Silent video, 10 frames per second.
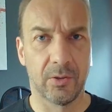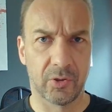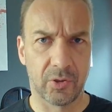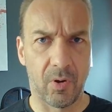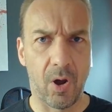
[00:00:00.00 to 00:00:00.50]

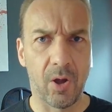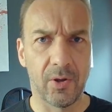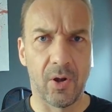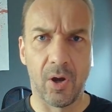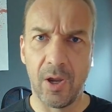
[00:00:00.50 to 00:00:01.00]
So all
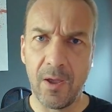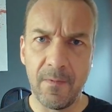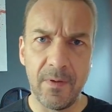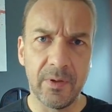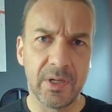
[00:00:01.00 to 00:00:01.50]
in all,
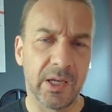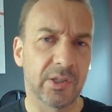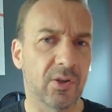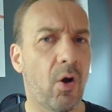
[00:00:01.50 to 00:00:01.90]
a very nice